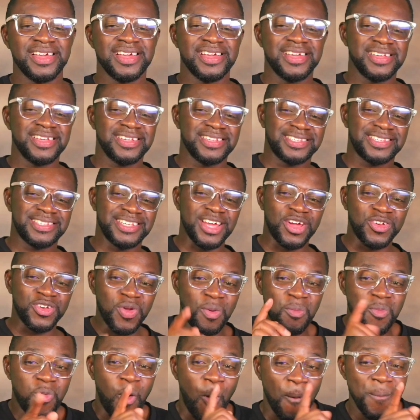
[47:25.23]
See, no more
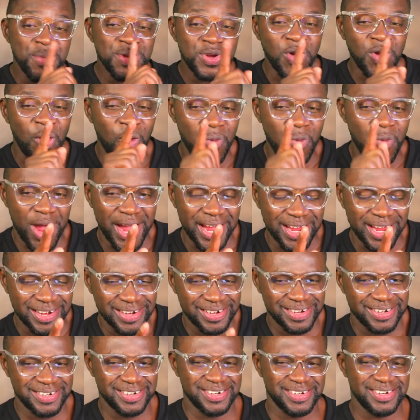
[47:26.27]
communion wine.
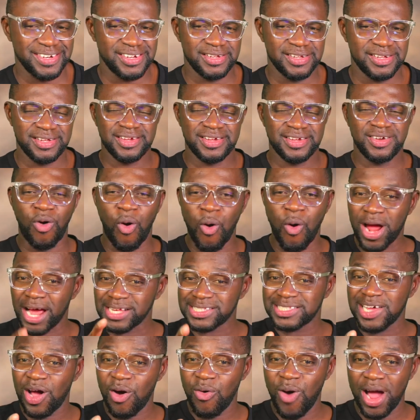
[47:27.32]

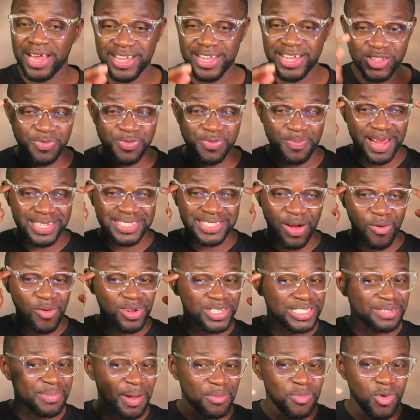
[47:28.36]
Okasa wine, yes, matter, I want to
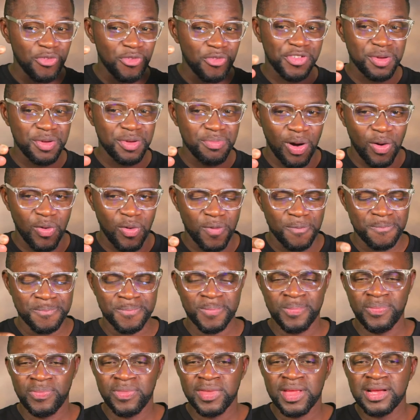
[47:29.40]
be a free bow.
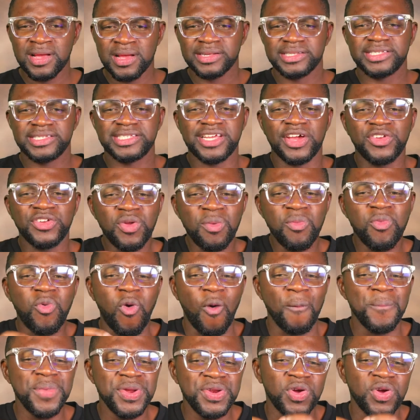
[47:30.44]
See, no more
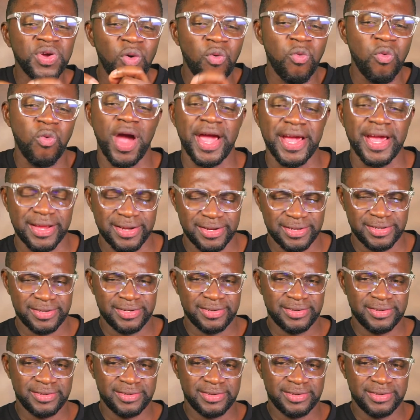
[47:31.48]
communion wine.
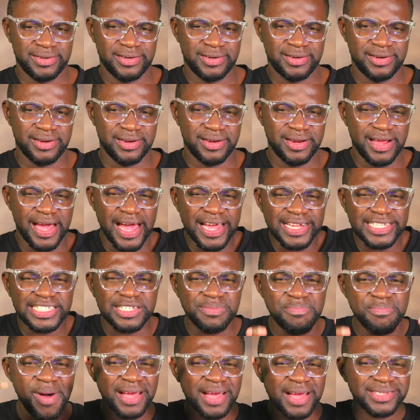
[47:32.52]
And to
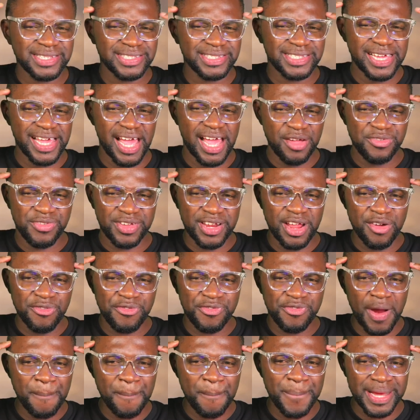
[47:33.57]
man says, I am going
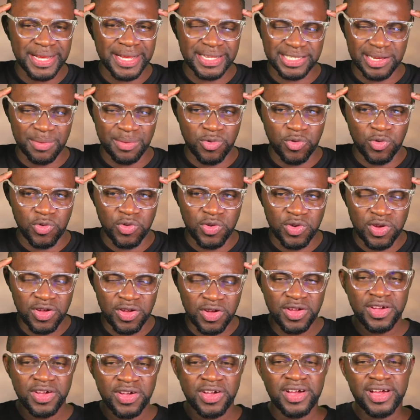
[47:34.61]
to pay you.
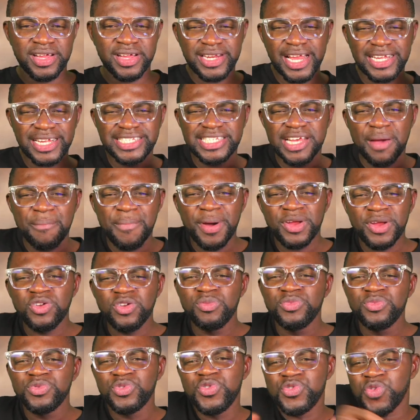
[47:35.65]
Nothing, you benum
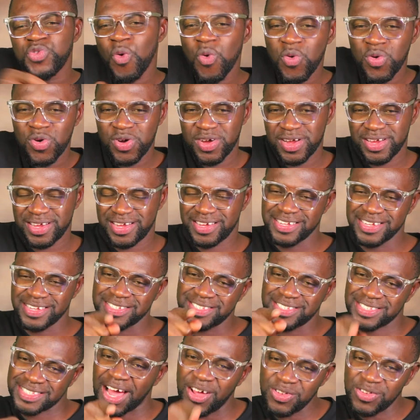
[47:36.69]
dito.
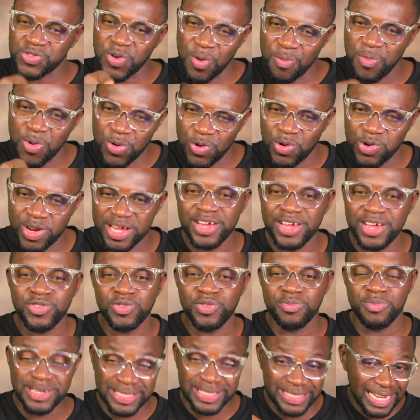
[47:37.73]
Sounds so bully.
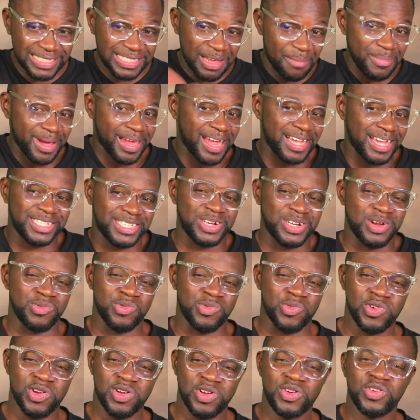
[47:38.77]
That's not my catch
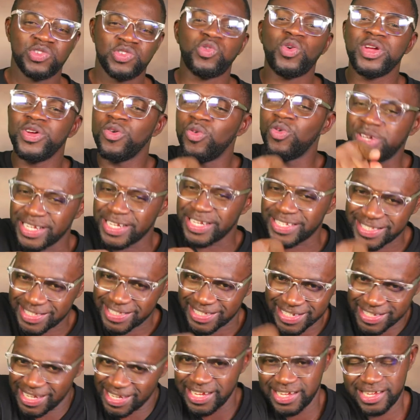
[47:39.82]
them. So you didn't see
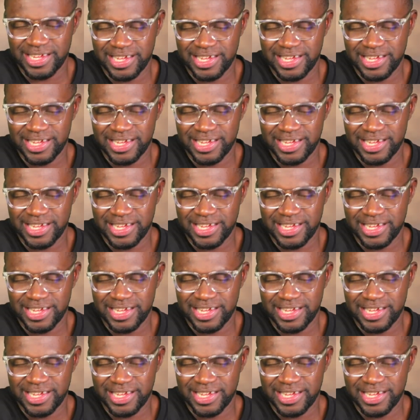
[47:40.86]
me.